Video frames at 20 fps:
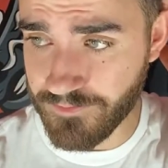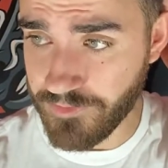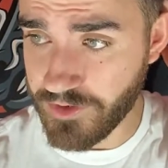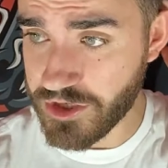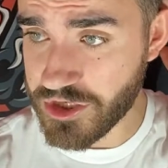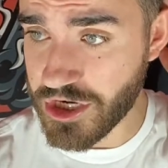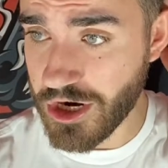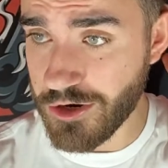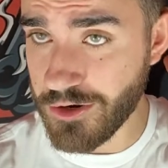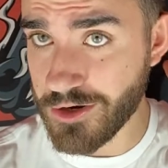
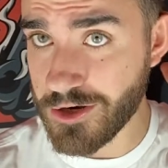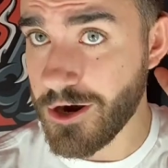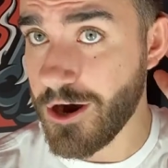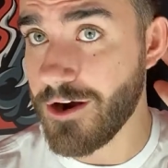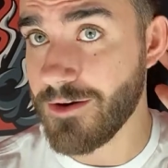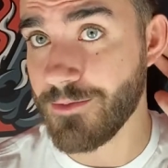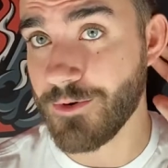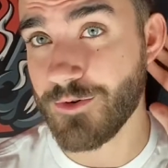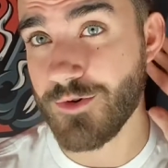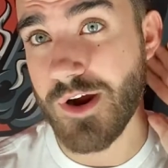Shout out
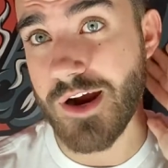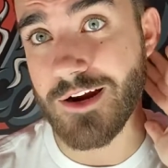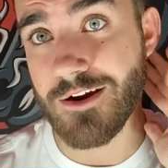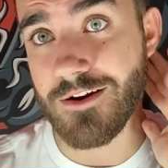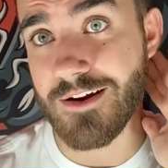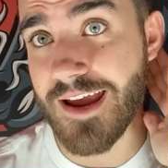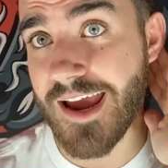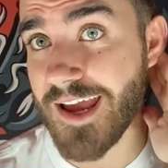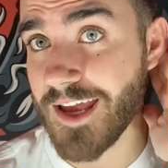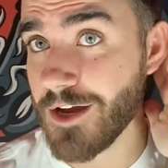Conor
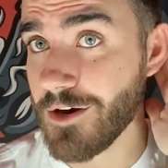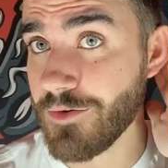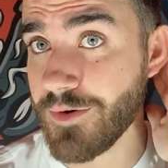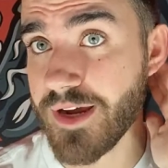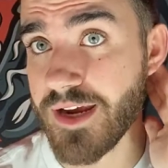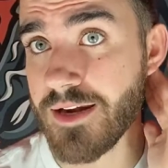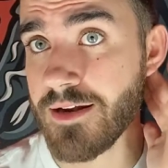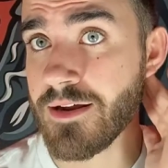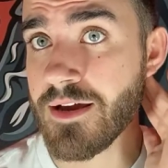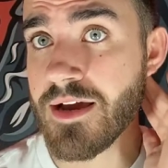McGregor
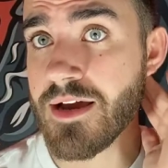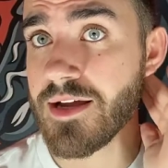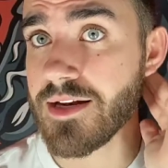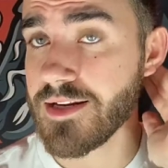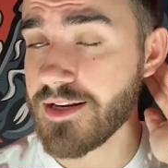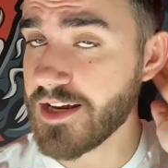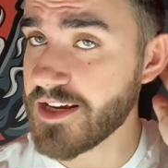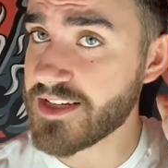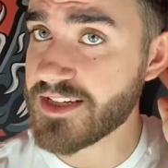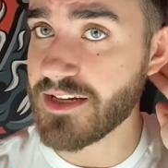KOing
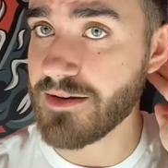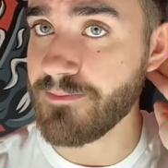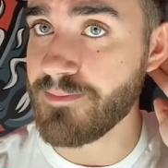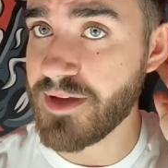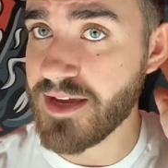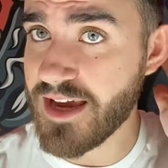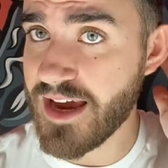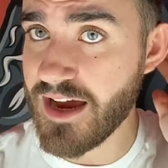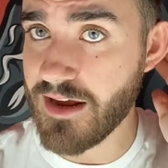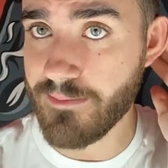Dustin
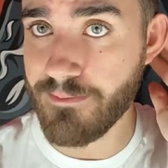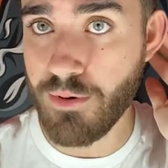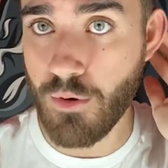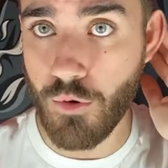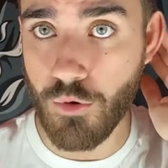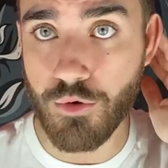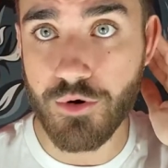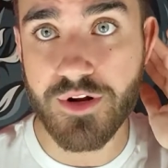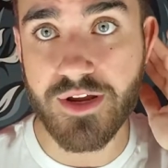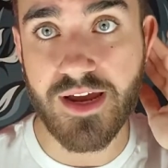P-Head
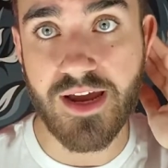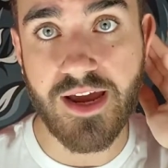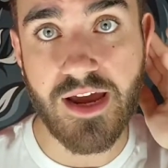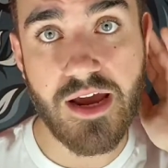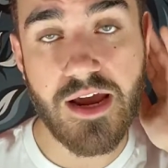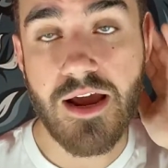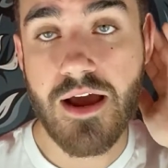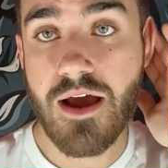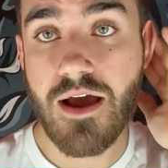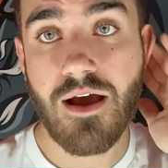
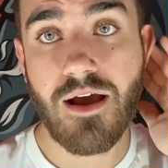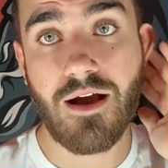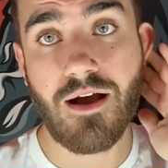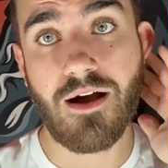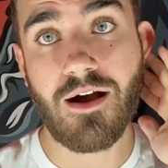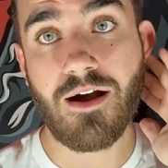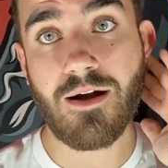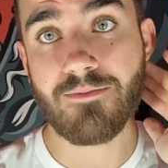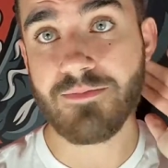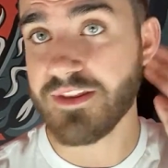Poirier.
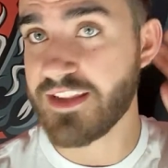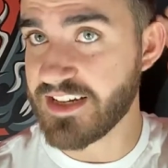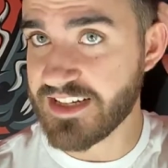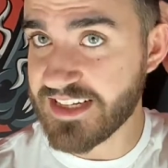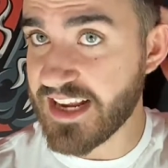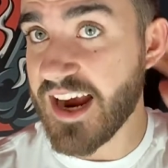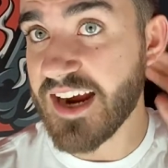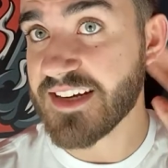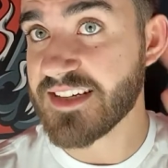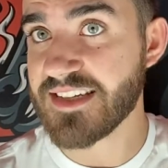The
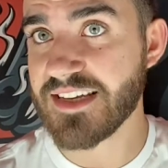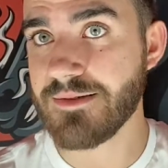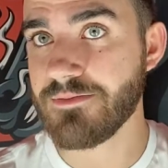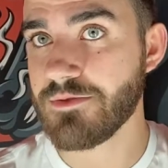exact same